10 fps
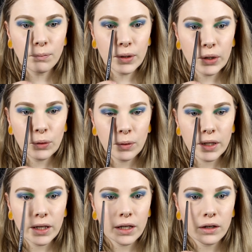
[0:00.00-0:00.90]
blue
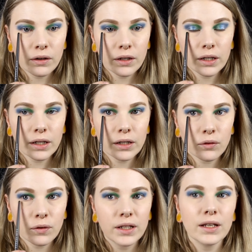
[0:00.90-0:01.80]
here and
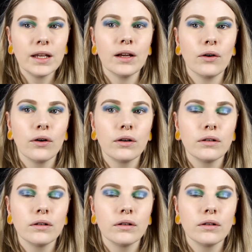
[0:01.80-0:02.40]
green here.